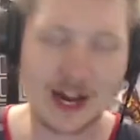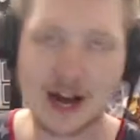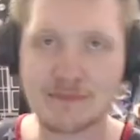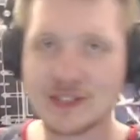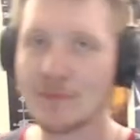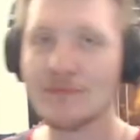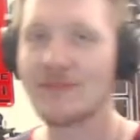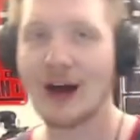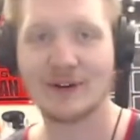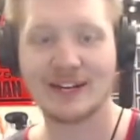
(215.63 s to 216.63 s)
I'm
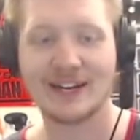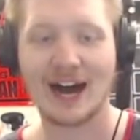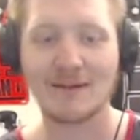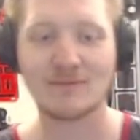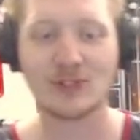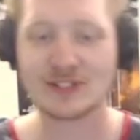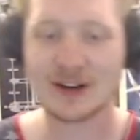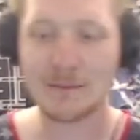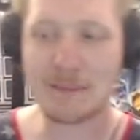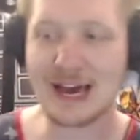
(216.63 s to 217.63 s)
dumbfounded. I'm just
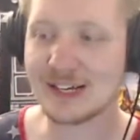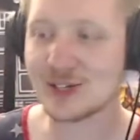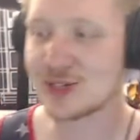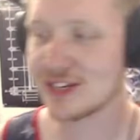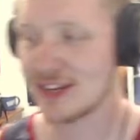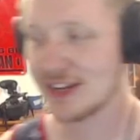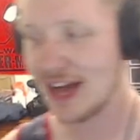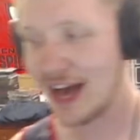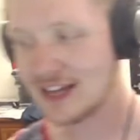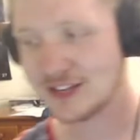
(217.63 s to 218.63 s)
amazed
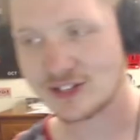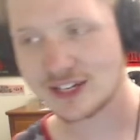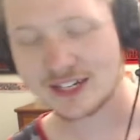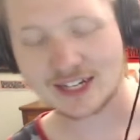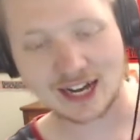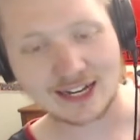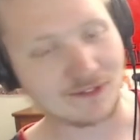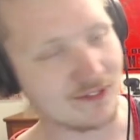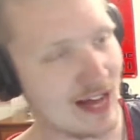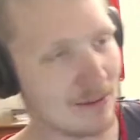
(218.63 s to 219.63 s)
and kind
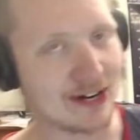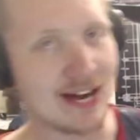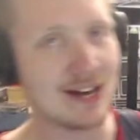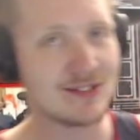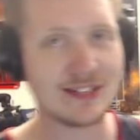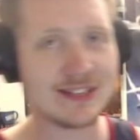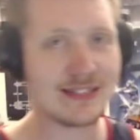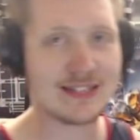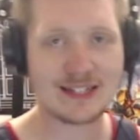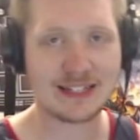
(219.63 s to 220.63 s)
of flabbergasted
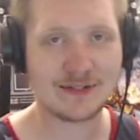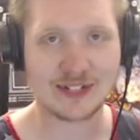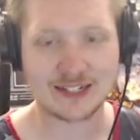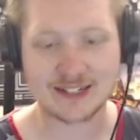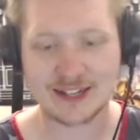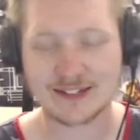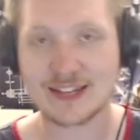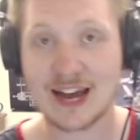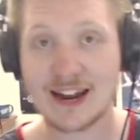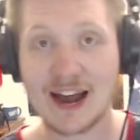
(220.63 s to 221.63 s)
that this even
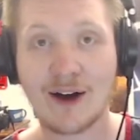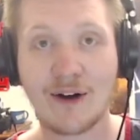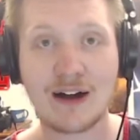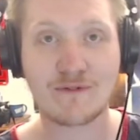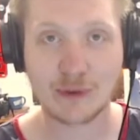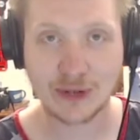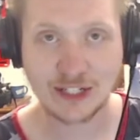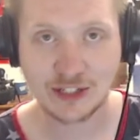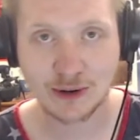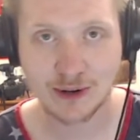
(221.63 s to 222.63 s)
exists. And now I've
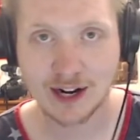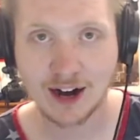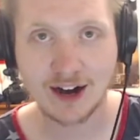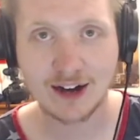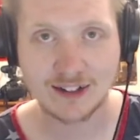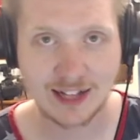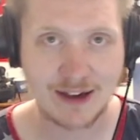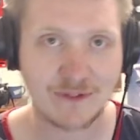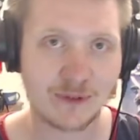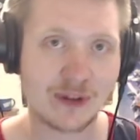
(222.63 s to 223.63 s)
ruined your uh,
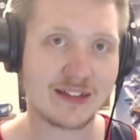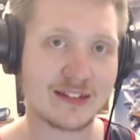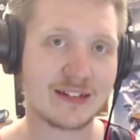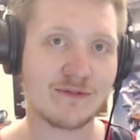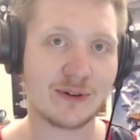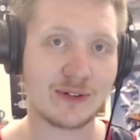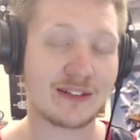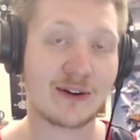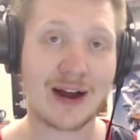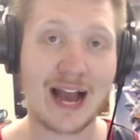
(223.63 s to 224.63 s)
life with this info that
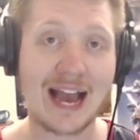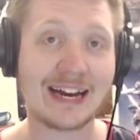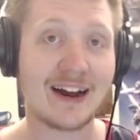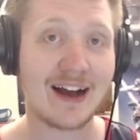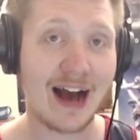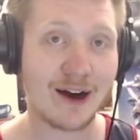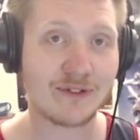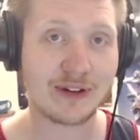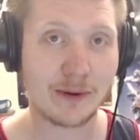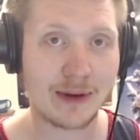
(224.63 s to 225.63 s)
there are eight
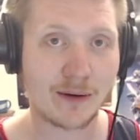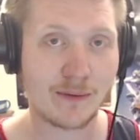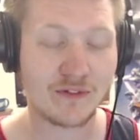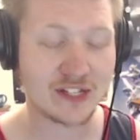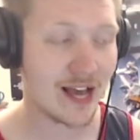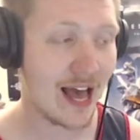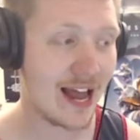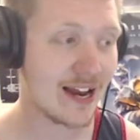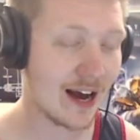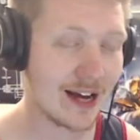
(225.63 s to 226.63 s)
Alpha and Omega movies
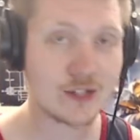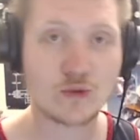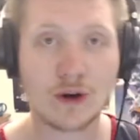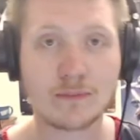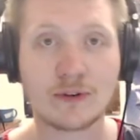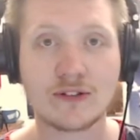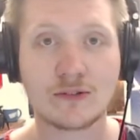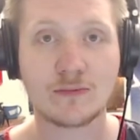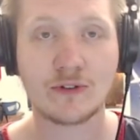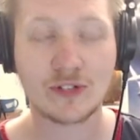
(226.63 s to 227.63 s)
and nine Swan
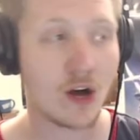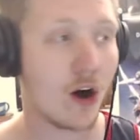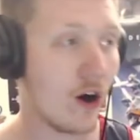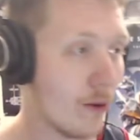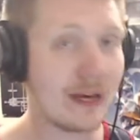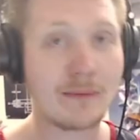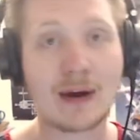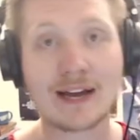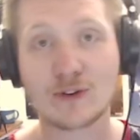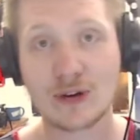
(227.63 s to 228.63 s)
Princess movies, all made
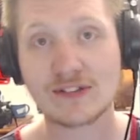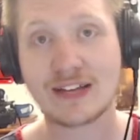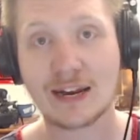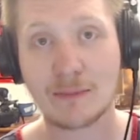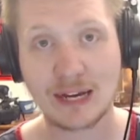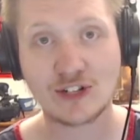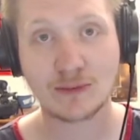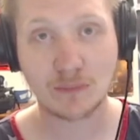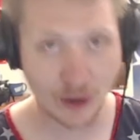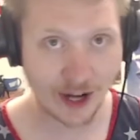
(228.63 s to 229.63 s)
by Crest
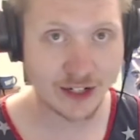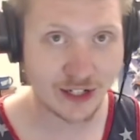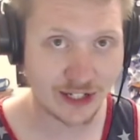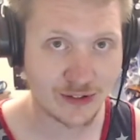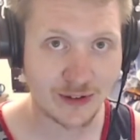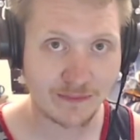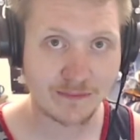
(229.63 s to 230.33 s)
Animation Productions.